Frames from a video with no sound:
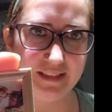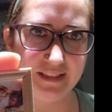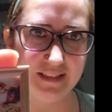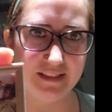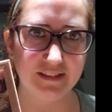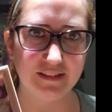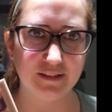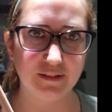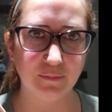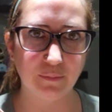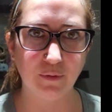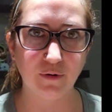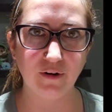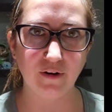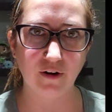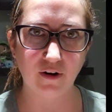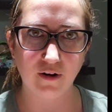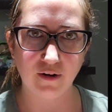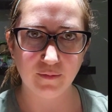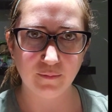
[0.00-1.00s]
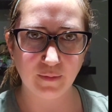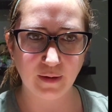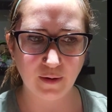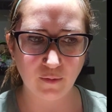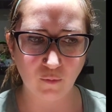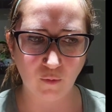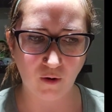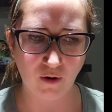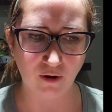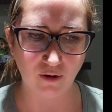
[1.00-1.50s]
these to put on my
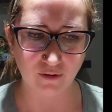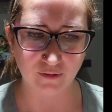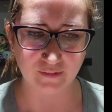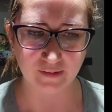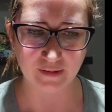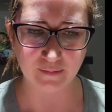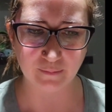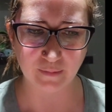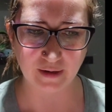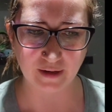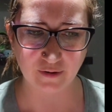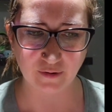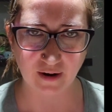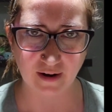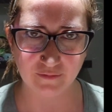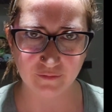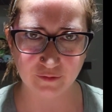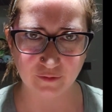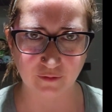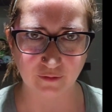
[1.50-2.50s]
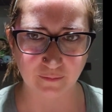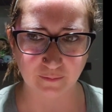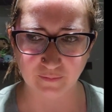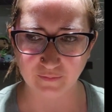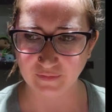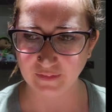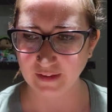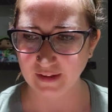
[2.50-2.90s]
wall in my craft room.